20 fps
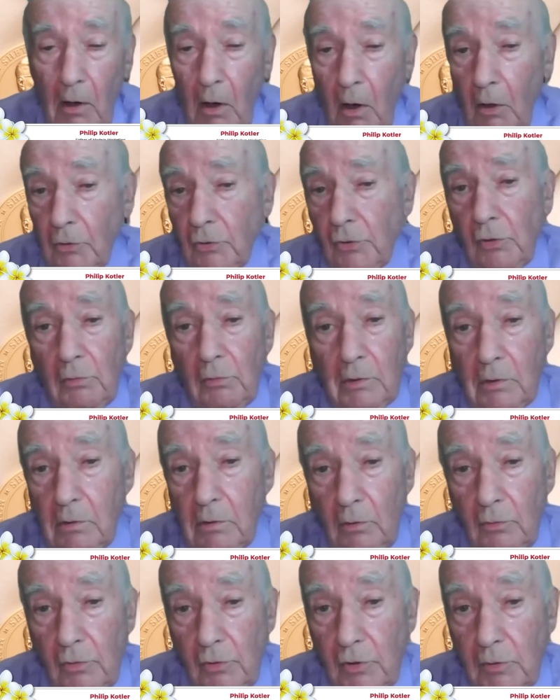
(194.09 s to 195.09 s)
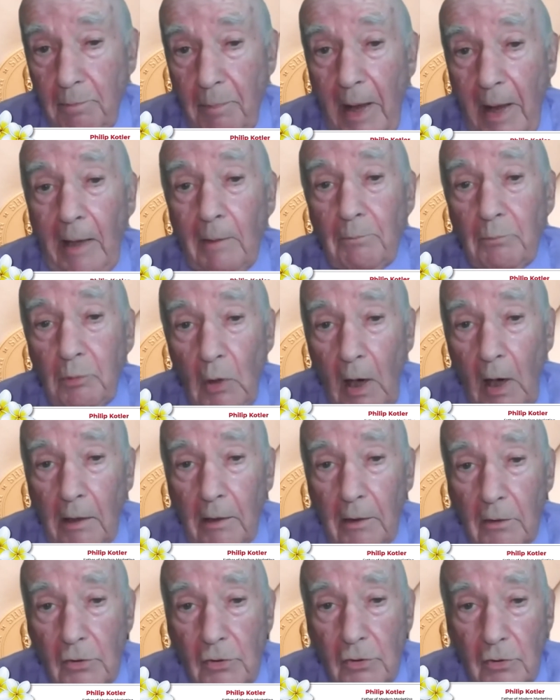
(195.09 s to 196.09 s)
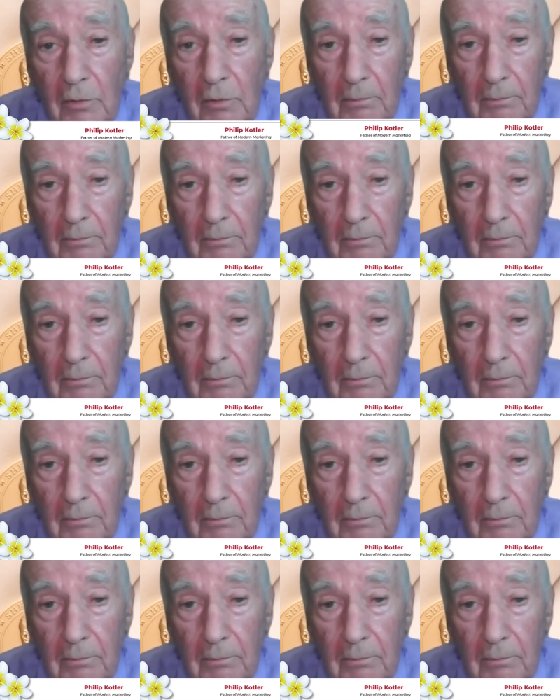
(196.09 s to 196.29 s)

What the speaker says: also includes bad products.